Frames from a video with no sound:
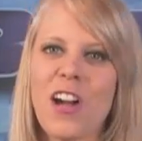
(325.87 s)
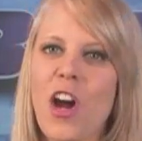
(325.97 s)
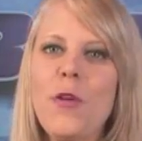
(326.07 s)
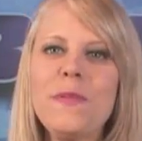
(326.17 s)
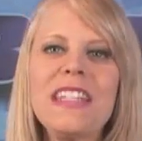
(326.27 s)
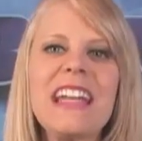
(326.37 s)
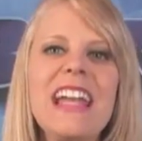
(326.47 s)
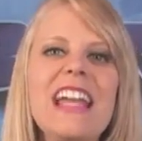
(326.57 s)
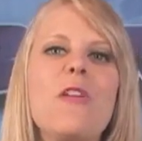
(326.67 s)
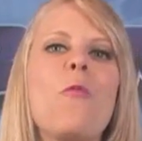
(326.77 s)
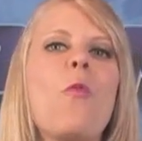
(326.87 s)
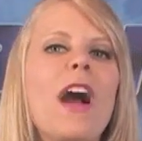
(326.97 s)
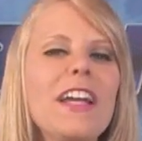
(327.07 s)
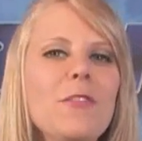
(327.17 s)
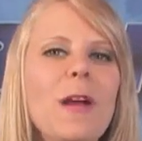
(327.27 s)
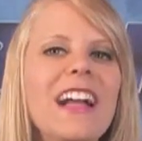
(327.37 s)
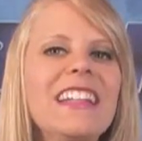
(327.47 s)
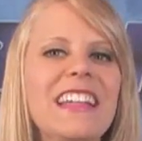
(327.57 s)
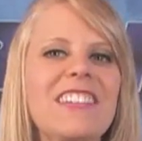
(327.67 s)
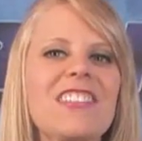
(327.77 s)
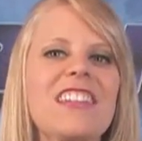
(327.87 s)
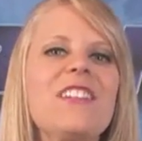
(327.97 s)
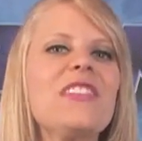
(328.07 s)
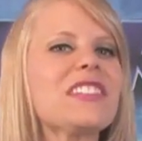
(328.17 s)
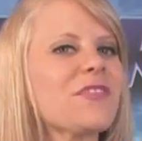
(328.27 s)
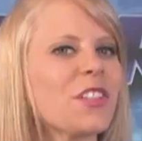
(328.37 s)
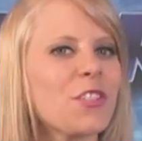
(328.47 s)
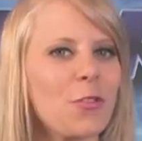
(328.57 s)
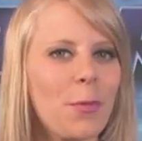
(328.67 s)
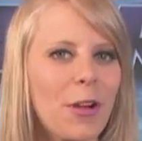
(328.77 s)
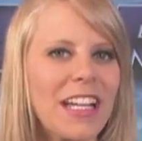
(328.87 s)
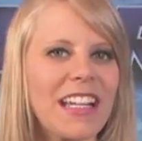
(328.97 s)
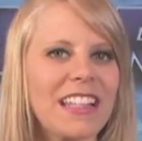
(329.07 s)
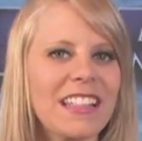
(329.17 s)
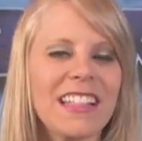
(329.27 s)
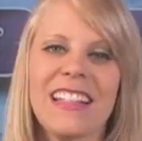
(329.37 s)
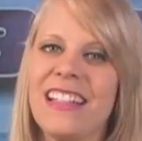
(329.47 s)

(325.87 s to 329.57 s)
hopes to gain wider recognition of its official brand.